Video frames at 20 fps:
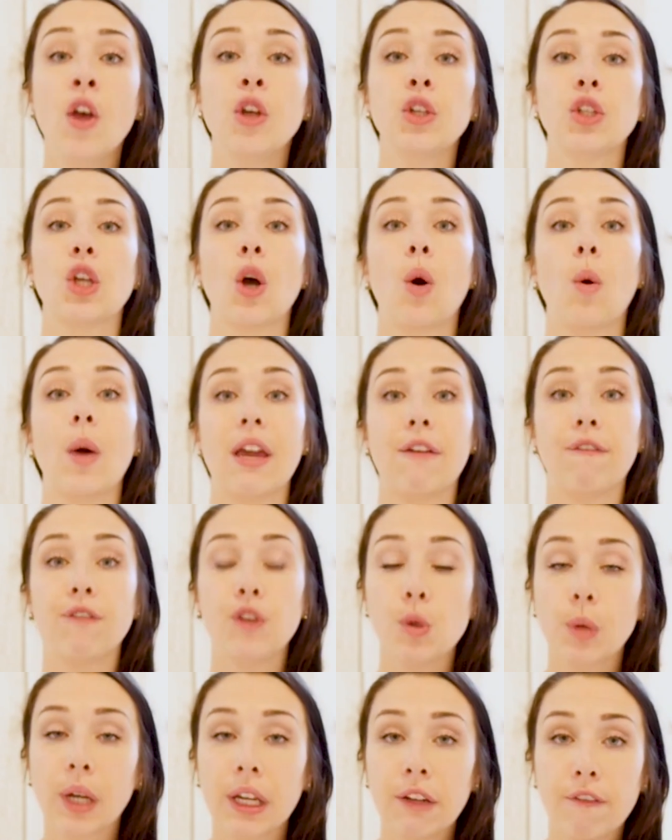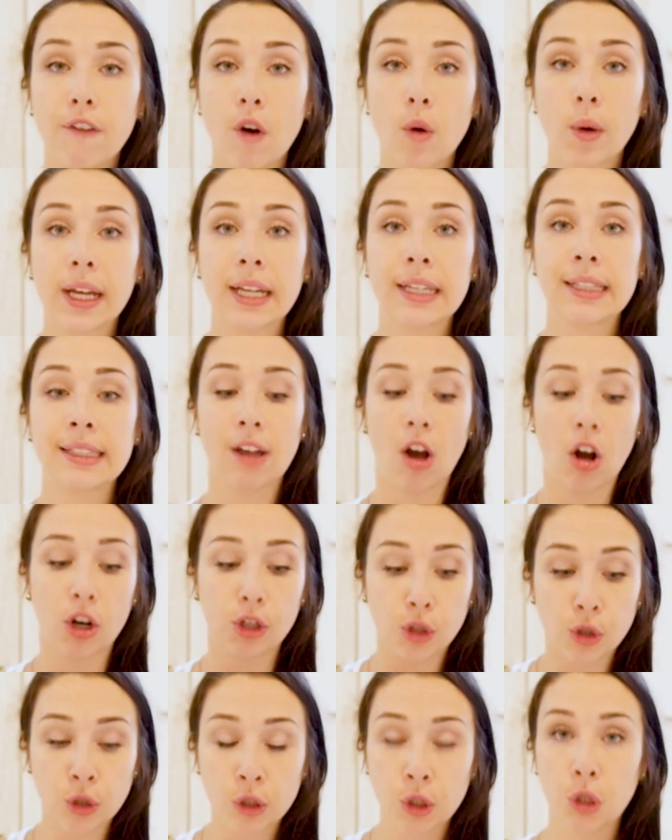So if you can focus
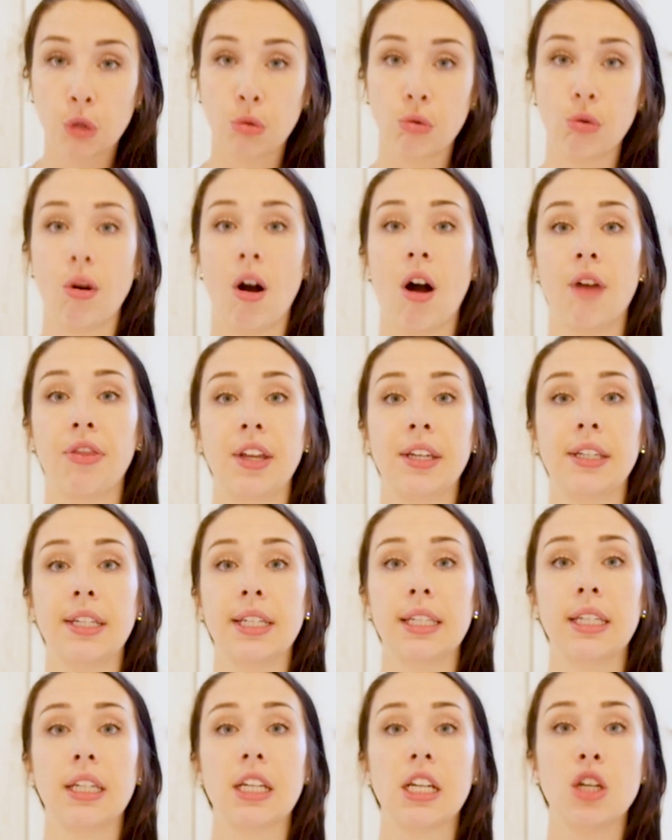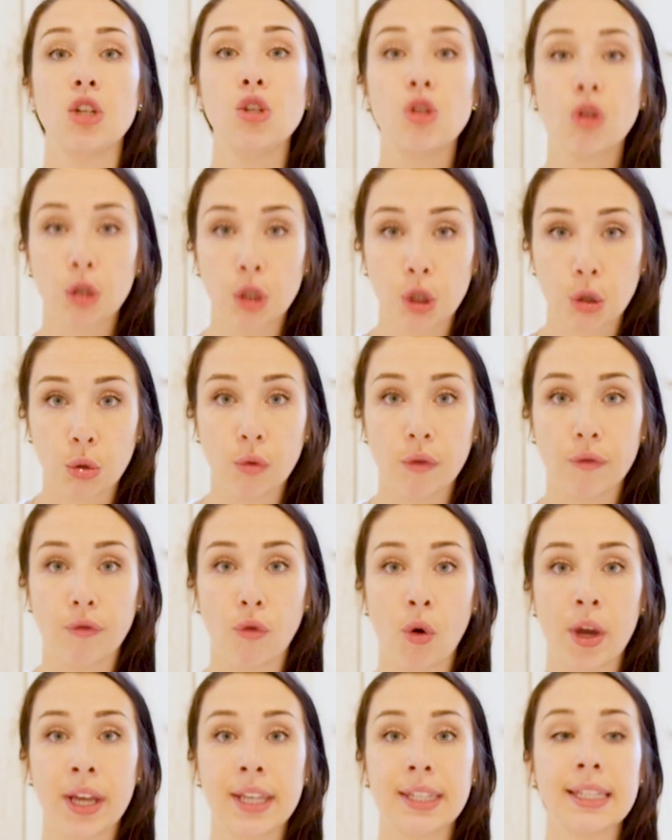on your true authenticity, your true
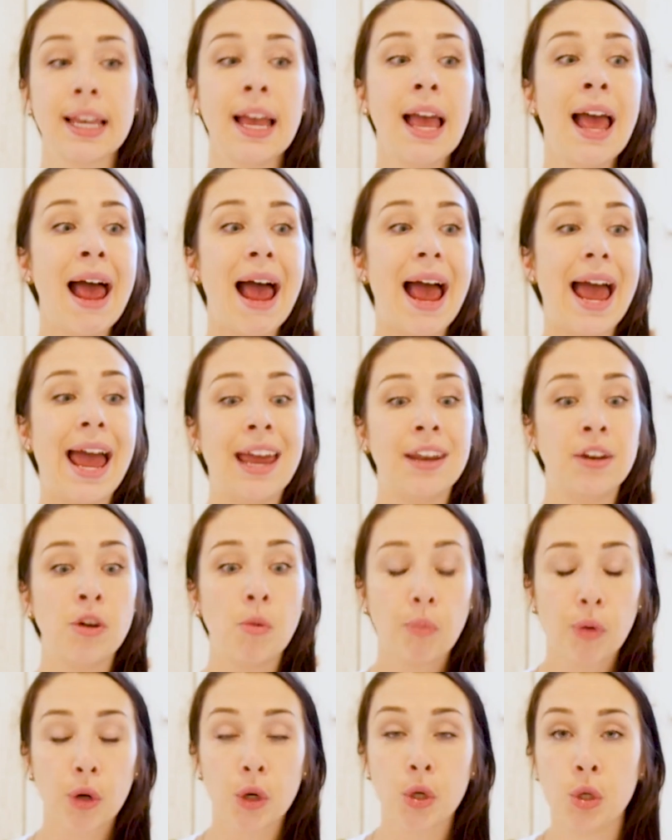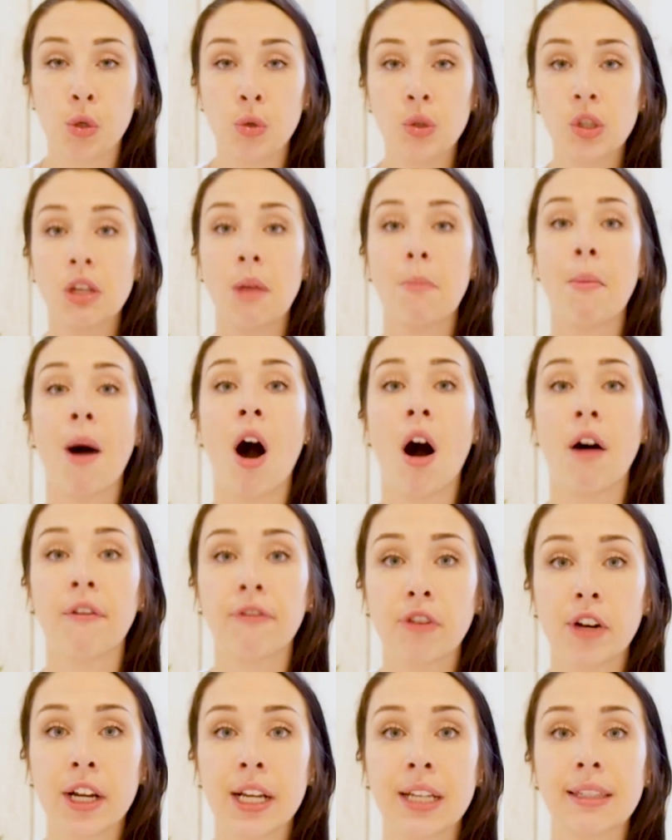voice, and produce some
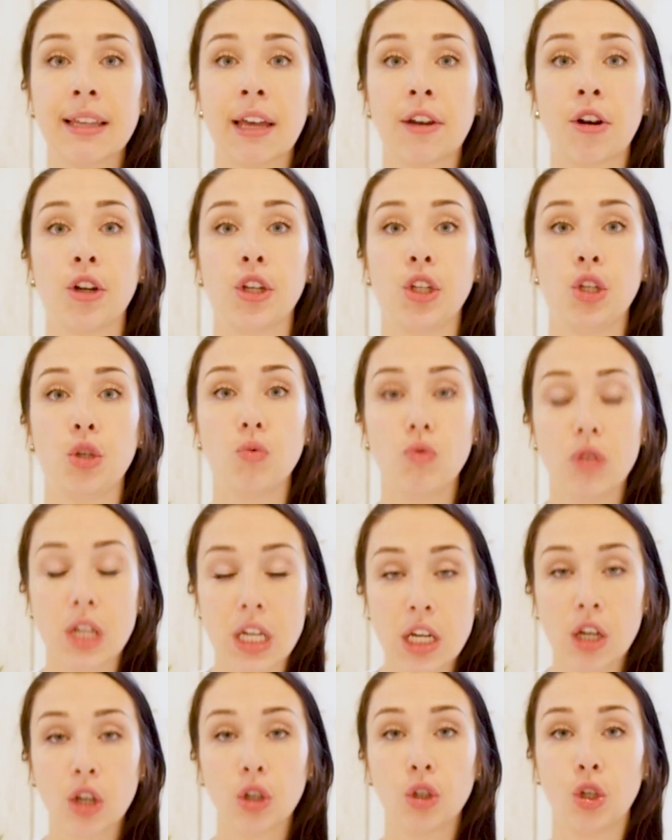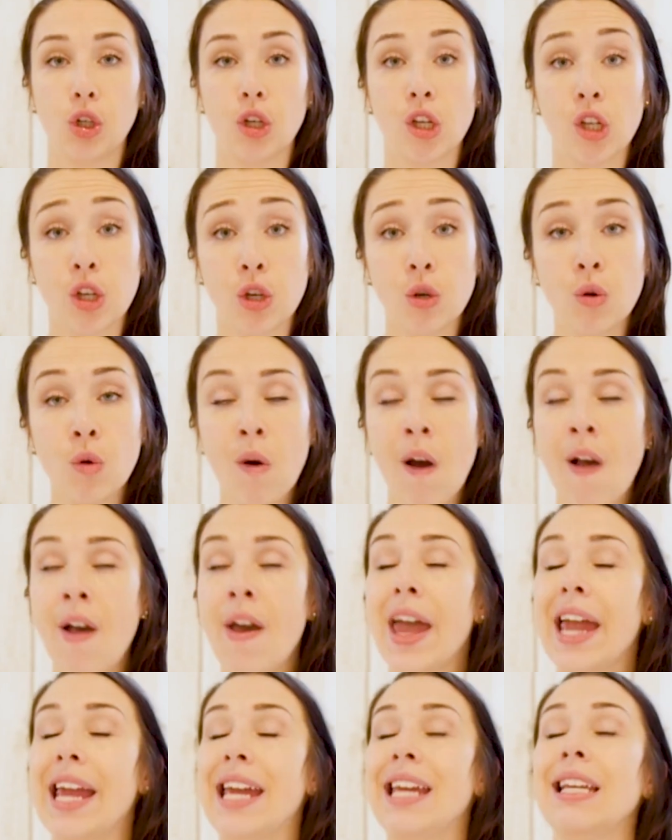offerings that are unique to you,
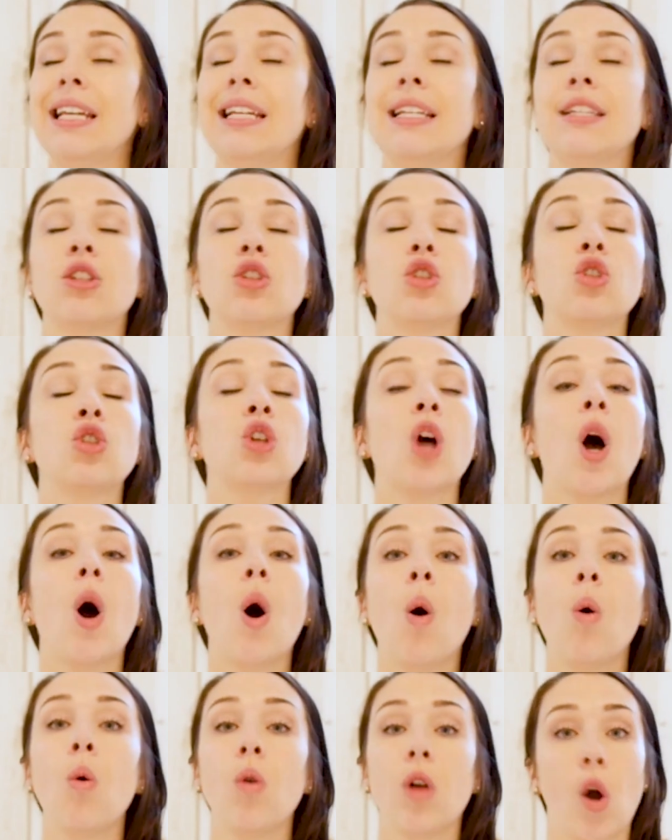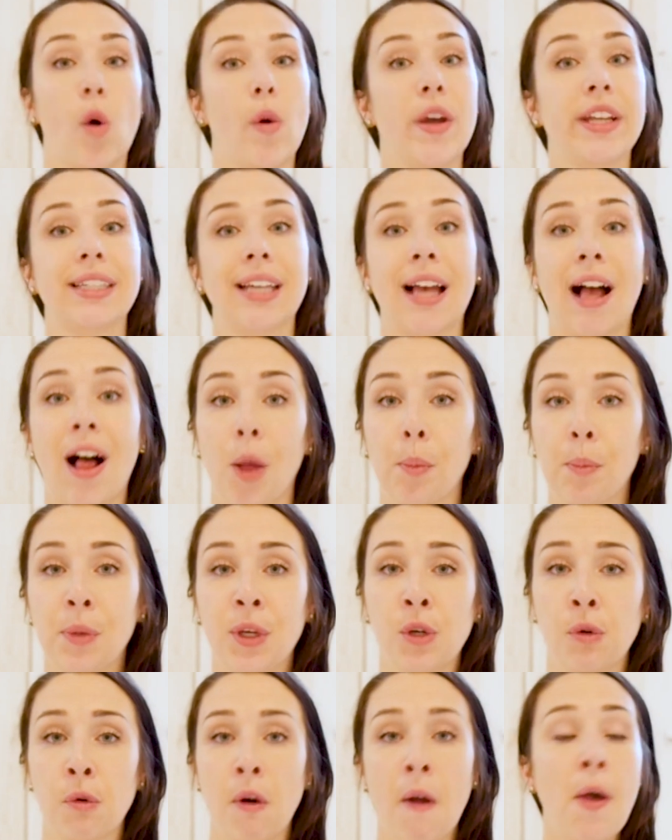it is so going to help
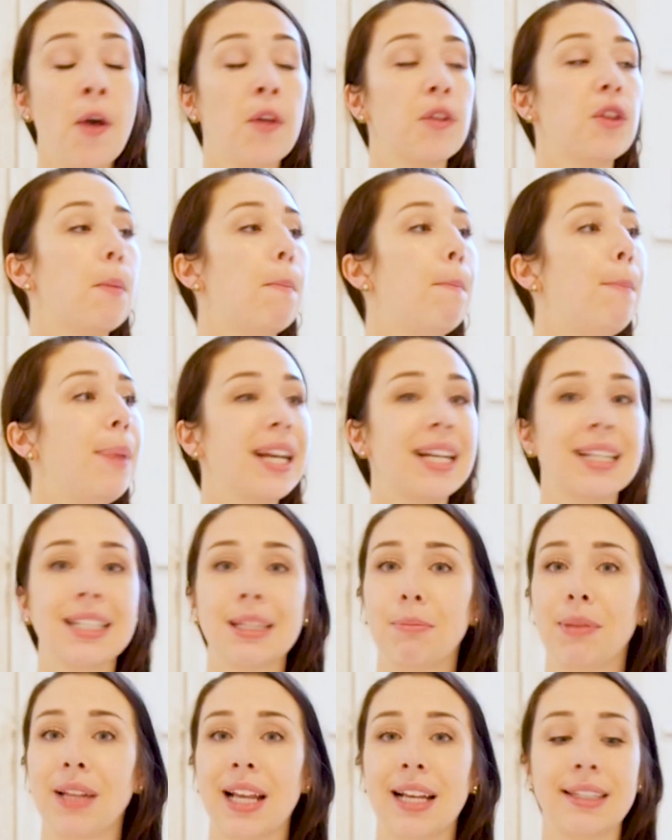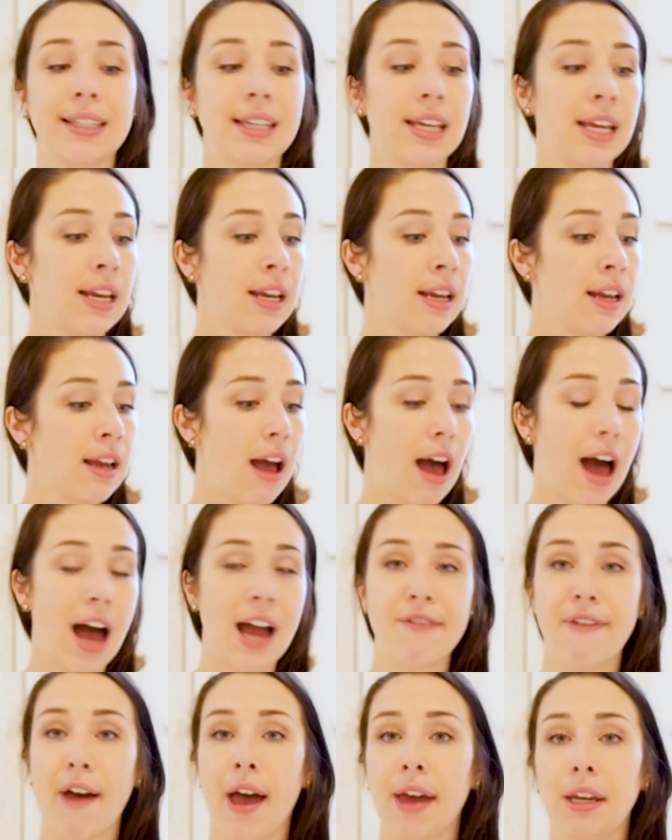you. The biggest blessing
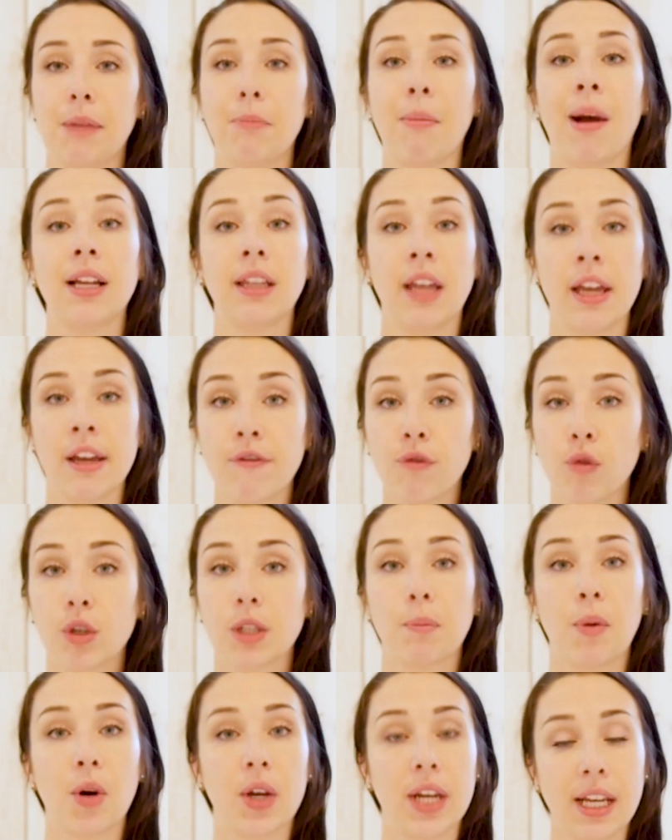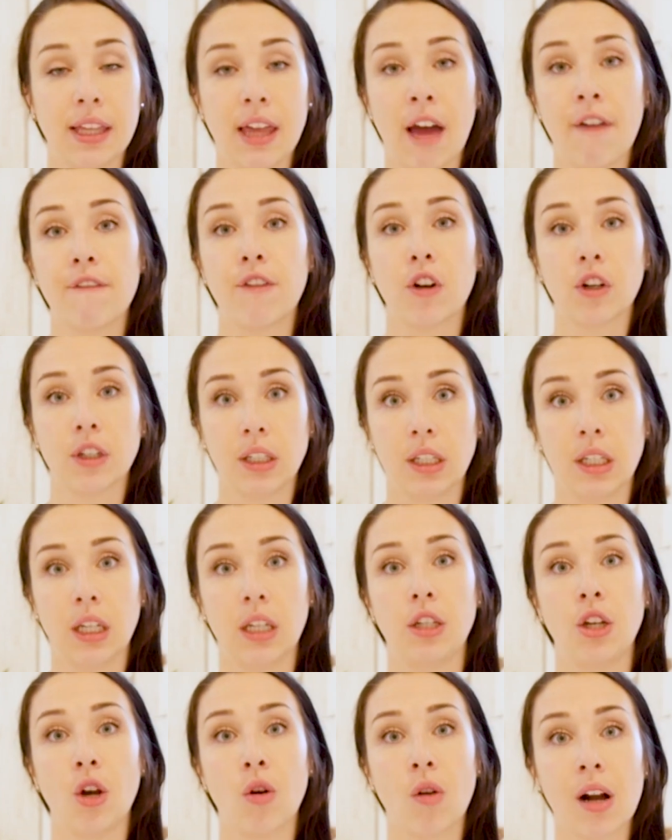I've had in my life was putting that first
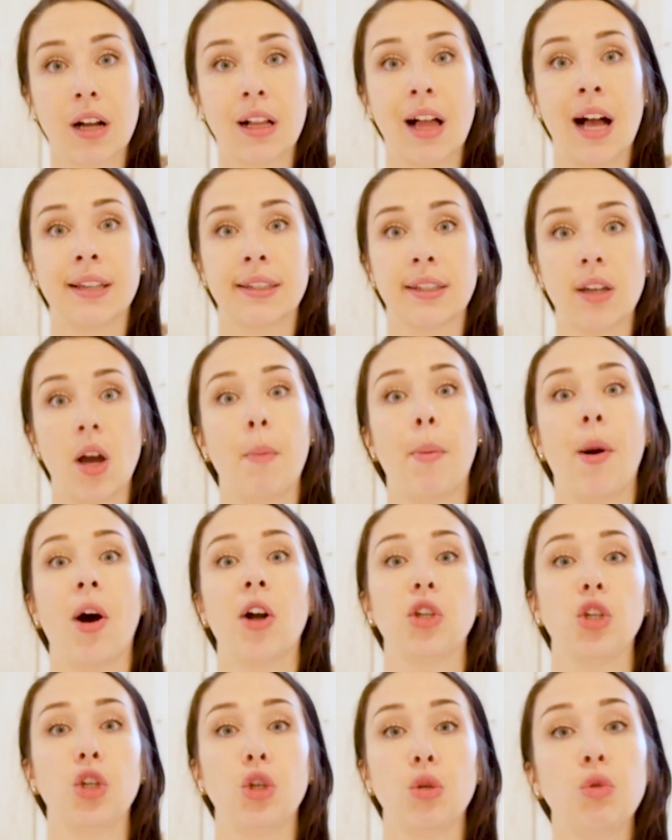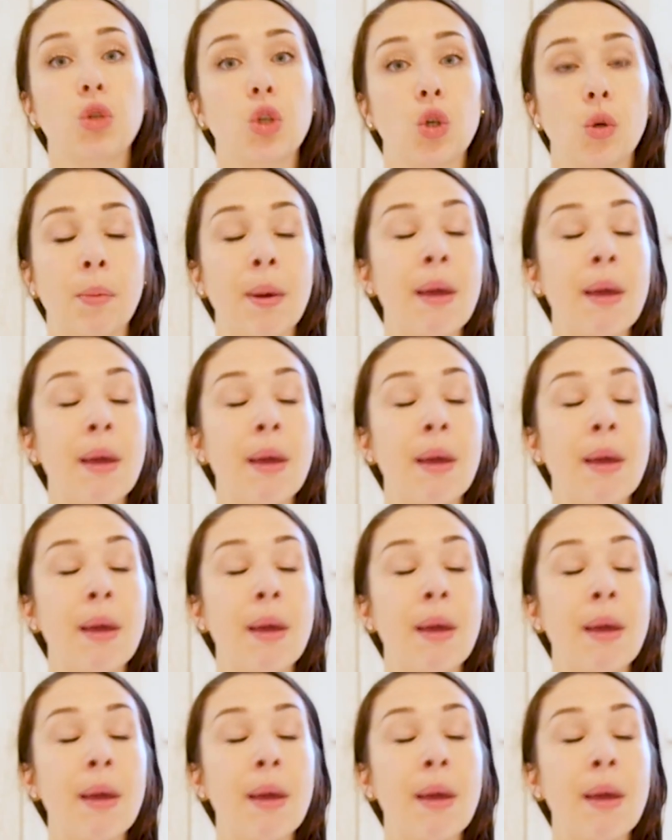yin yoga class up on YouTube.